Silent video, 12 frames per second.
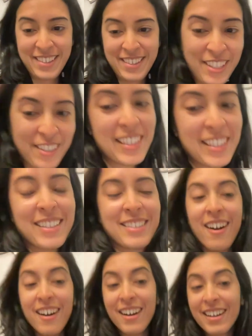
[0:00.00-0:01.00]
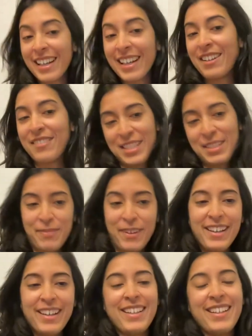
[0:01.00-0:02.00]
she knows how to talk and how to
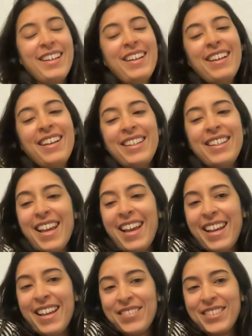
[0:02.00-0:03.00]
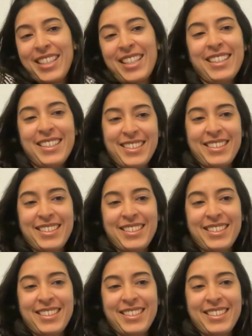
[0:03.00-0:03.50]
respond. Yay, I'm excited.